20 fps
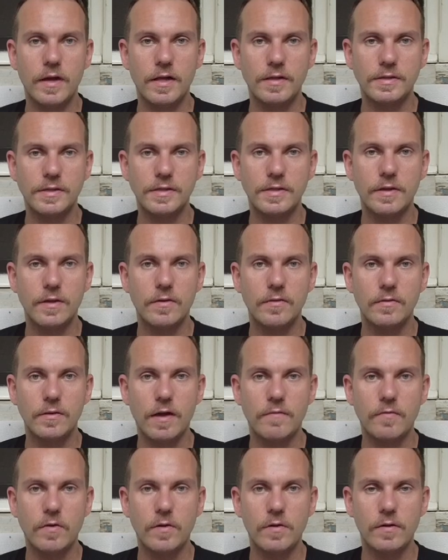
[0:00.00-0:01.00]
and skill
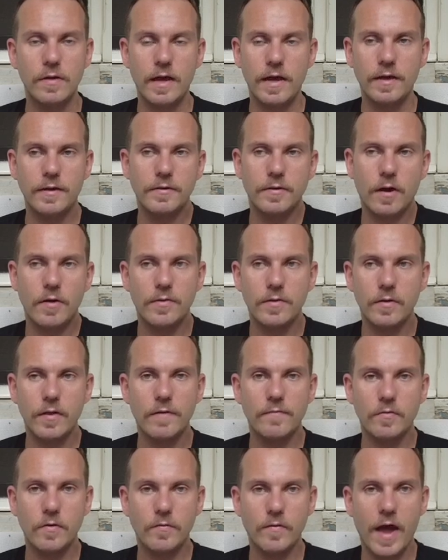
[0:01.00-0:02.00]
level and on the
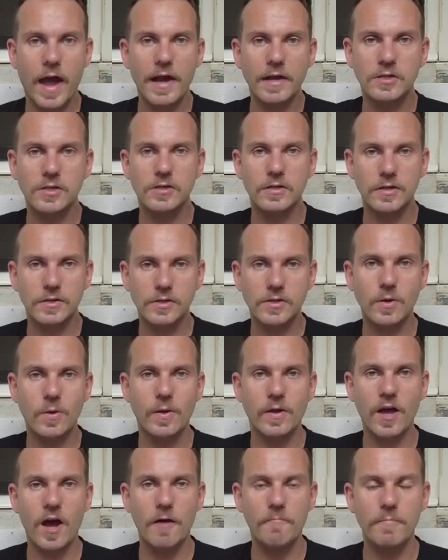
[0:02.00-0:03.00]
level of actually
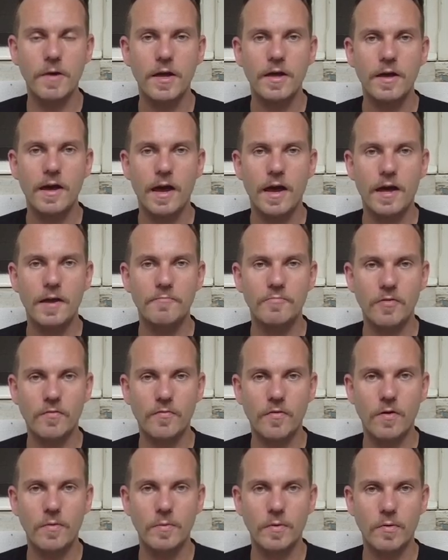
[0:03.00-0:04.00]
showing up and
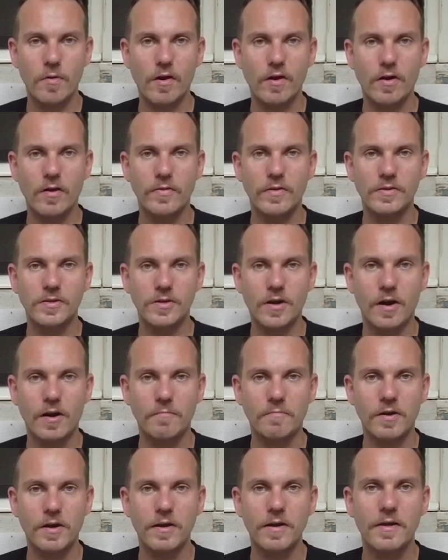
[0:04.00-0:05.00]
performing work on the
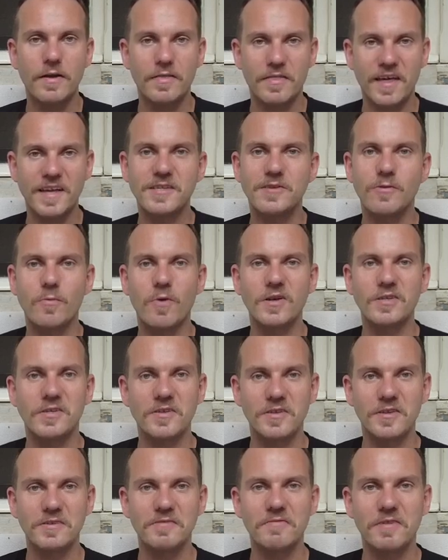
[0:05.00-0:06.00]
job. Thanks for
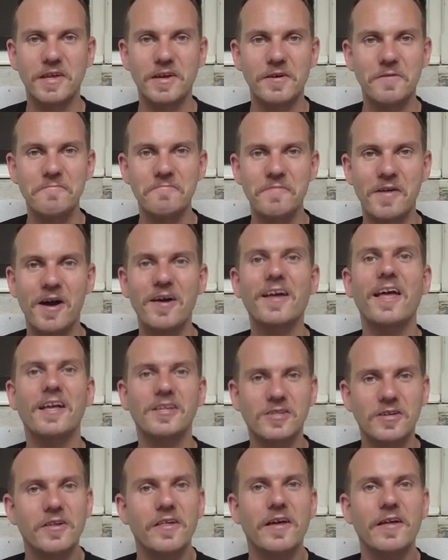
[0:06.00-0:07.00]
watching this video. I'll
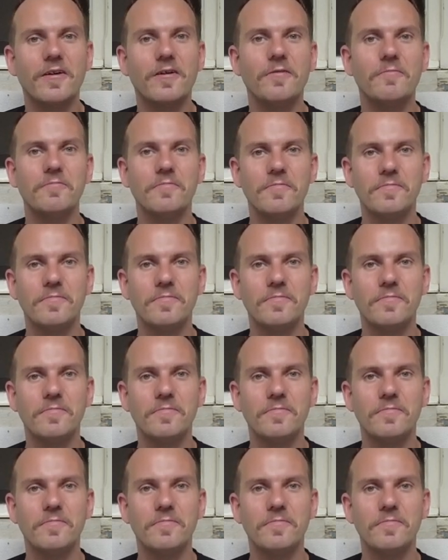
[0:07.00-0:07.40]
catch you later.